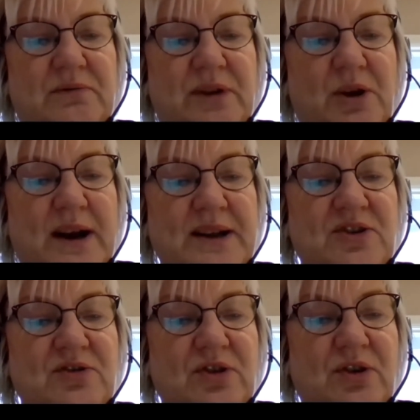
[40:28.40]
request,
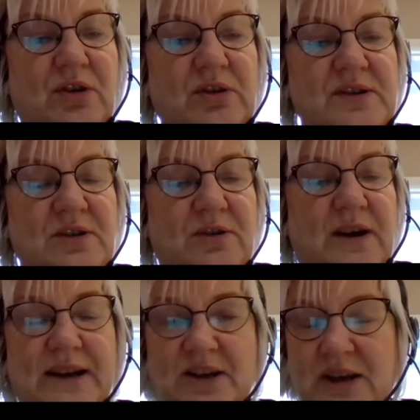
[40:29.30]
should also
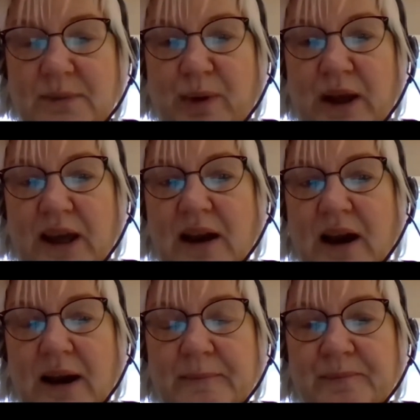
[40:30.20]
actually be
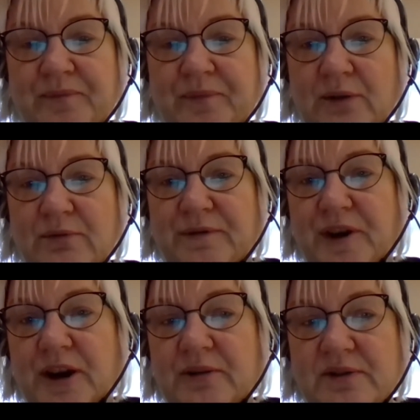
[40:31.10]

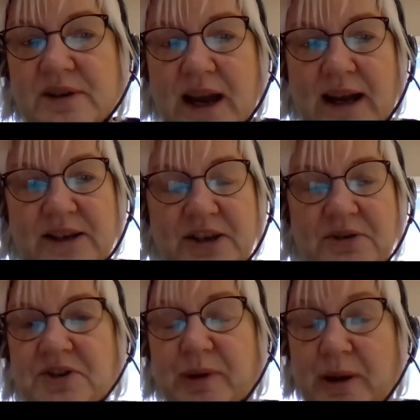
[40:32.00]
reviewed, and you
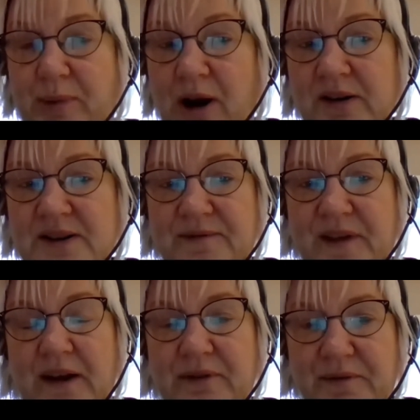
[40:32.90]
should be a part of
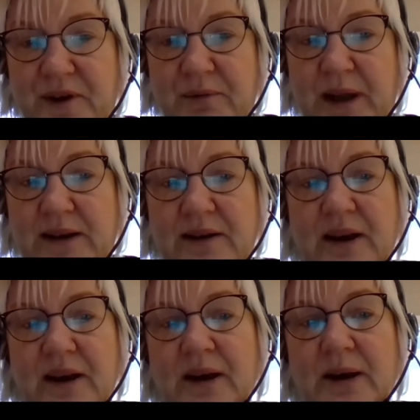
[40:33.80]
that reviewing
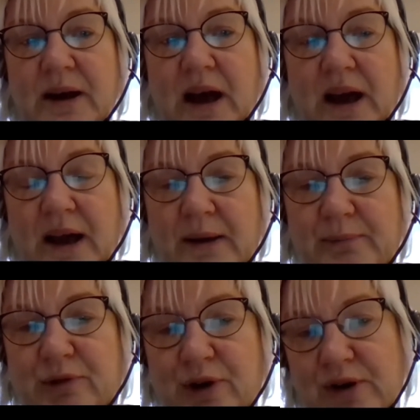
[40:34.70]

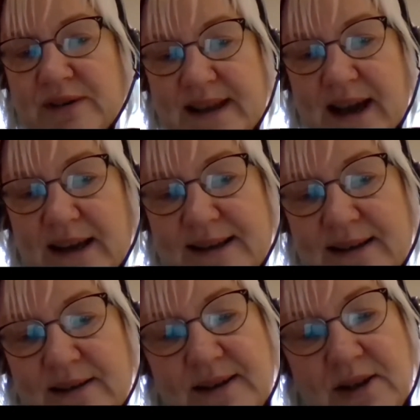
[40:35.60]
process.
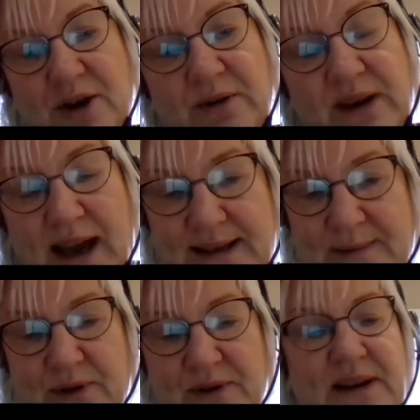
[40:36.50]
So yes,
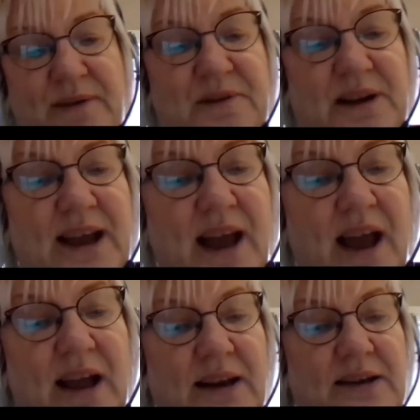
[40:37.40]
most definitely.
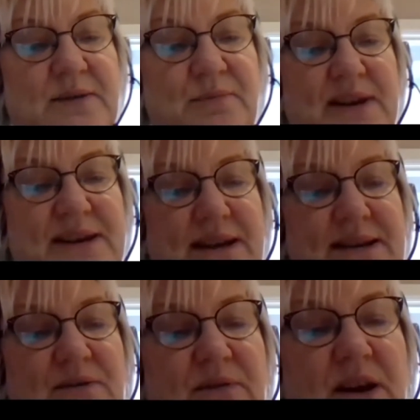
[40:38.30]
Now somebody's
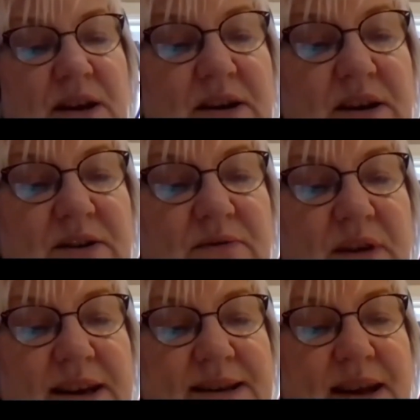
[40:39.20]
has
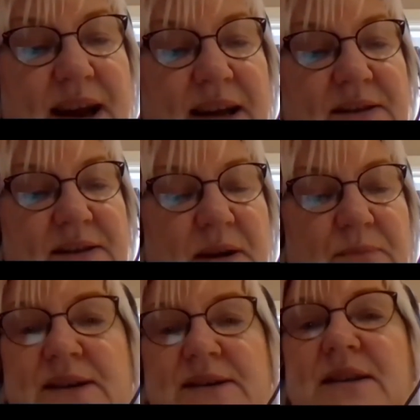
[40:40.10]
raised their hand, so I'm
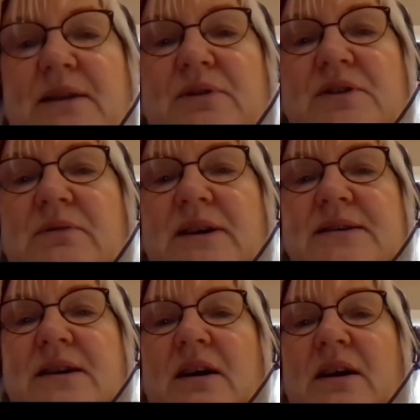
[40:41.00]
guessing they want to
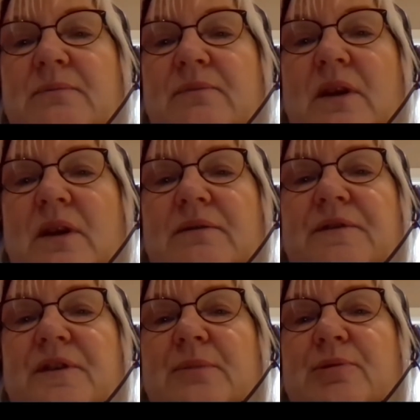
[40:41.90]
ask a
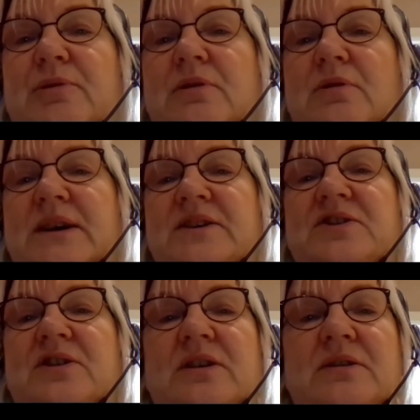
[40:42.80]
verbal
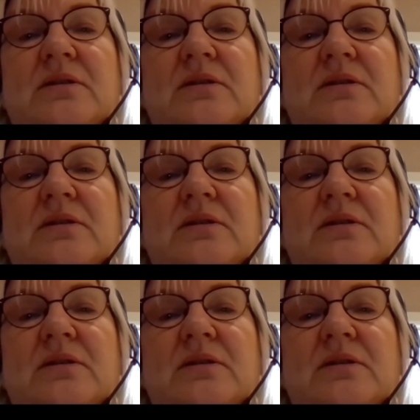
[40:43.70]
question.